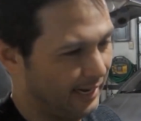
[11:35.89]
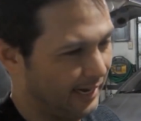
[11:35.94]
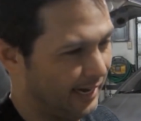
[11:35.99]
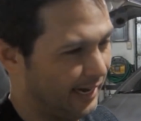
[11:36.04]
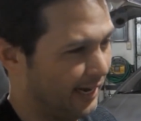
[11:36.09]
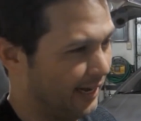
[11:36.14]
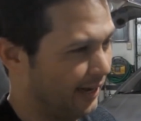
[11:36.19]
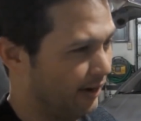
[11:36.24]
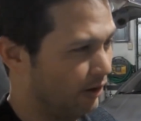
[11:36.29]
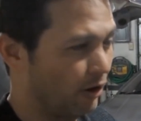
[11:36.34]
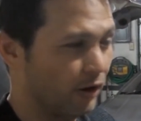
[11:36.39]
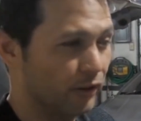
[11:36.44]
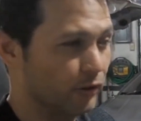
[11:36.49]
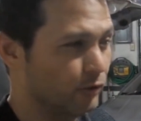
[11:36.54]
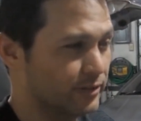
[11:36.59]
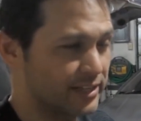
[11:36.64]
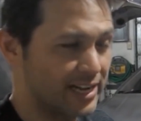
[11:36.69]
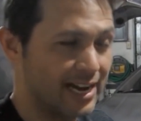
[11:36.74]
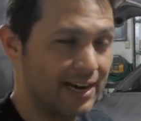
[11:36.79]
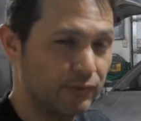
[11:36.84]
And on
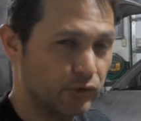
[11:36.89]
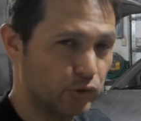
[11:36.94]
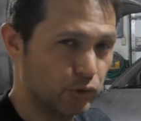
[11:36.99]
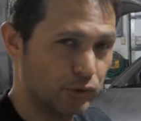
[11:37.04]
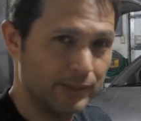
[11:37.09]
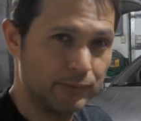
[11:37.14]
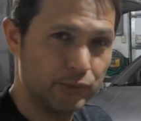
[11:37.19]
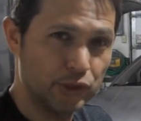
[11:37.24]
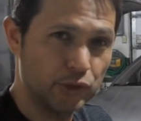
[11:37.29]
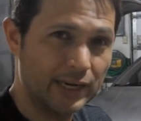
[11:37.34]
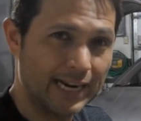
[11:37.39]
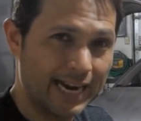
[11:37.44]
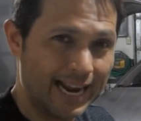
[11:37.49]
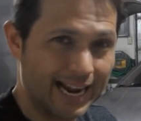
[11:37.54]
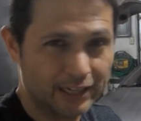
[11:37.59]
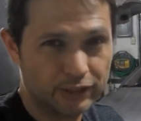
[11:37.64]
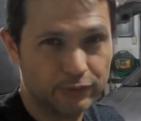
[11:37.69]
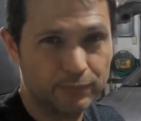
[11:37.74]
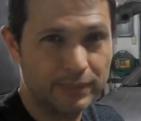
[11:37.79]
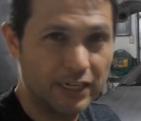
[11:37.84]
those live streams, you can
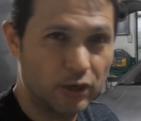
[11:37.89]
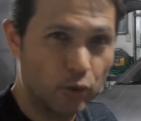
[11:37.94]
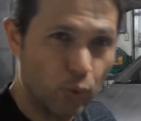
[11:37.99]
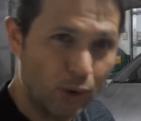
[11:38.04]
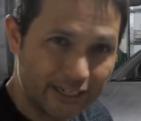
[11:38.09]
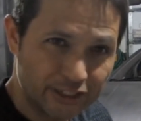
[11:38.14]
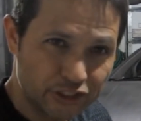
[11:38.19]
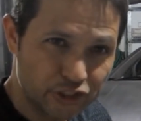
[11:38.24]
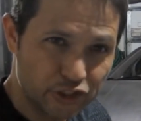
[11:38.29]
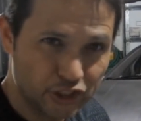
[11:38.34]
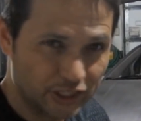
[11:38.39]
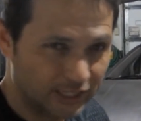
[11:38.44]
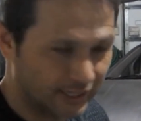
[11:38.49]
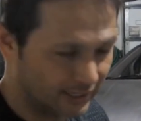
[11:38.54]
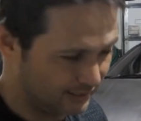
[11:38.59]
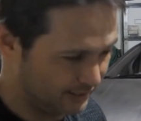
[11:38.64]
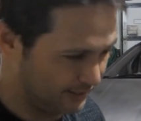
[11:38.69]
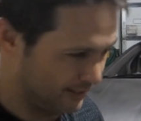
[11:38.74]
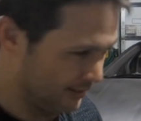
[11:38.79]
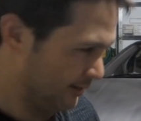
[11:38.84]
ask me
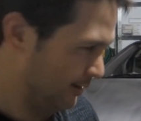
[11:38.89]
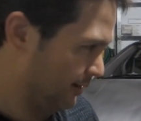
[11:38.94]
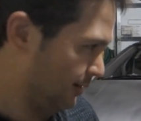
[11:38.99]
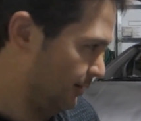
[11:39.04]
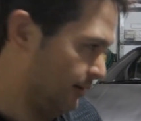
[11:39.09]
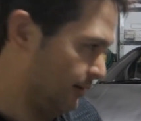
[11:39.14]
questions.